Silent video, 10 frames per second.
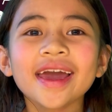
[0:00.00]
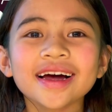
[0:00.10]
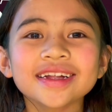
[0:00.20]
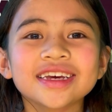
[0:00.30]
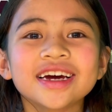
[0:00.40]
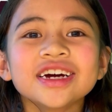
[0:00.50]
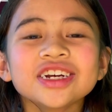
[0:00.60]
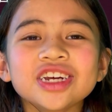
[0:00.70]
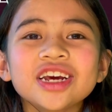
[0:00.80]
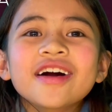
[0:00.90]
and
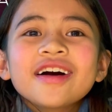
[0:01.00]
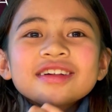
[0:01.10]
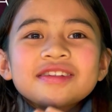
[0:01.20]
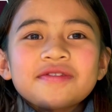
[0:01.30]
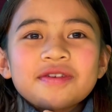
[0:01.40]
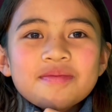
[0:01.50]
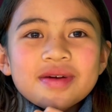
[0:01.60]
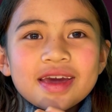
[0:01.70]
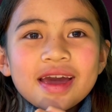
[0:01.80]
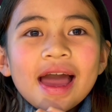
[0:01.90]
she cooks for
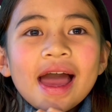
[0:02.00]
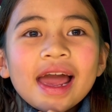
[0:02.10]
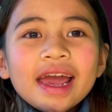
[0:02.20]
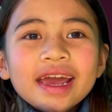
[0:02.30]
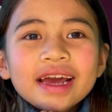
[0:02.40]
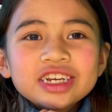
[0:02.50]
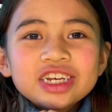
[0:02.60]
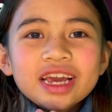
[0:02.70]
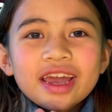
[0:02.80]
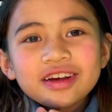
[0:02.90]
me, and
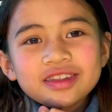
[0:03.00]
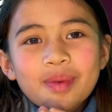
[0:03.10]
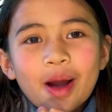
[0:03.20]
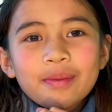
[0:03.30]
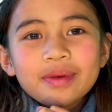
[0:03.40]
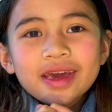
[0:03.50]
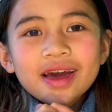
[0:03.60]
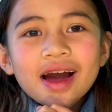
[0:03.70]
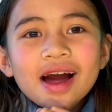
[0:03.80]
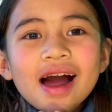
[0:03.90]
she cares about me.
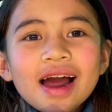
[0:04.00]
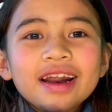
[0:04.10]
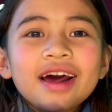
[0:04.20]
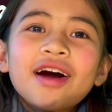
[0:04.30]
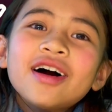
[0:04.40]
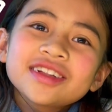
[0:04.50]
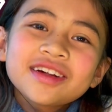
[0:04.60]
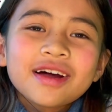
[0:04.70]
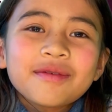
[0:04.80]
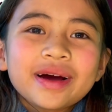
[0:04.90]
And I also
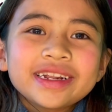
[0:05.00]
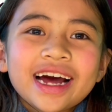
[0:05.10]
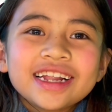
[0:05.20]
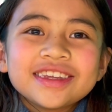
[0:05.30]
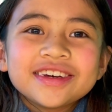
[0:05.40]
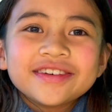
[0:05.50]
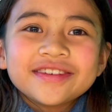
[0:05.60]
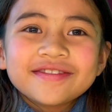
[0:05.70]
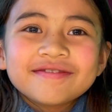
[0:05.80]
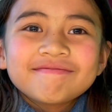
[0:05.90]
love my dad
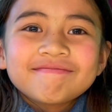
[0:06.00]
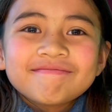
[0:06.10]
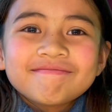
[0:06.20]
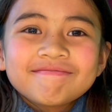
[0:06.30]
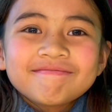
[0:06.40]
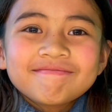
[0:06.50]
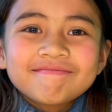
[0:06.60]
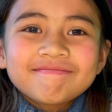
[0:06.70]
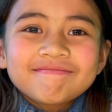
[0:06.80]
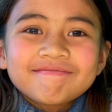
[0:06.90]

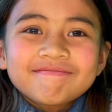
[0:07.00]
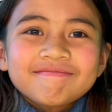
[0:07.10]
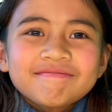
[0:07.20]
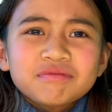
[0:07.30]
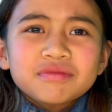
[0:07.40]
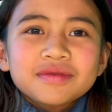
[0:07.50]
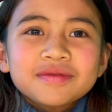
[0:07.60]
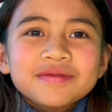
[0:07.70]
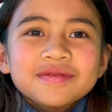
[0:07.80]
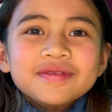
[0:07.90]
too.
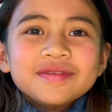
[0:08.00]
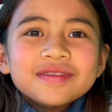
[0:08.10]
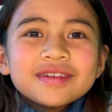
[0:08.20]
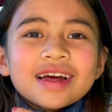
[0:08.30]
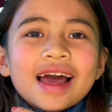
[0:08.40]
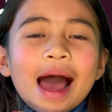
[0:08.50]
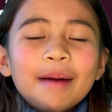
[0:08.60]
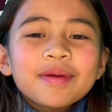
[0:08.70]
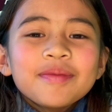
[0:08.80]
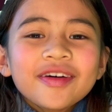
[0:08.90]

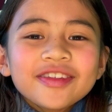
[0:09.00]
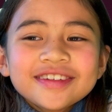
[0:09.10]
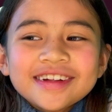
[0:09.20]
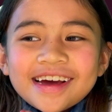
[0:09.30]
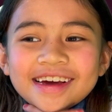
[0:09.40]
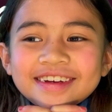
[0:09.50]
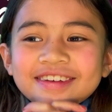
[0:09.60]
Happy Mother's Day!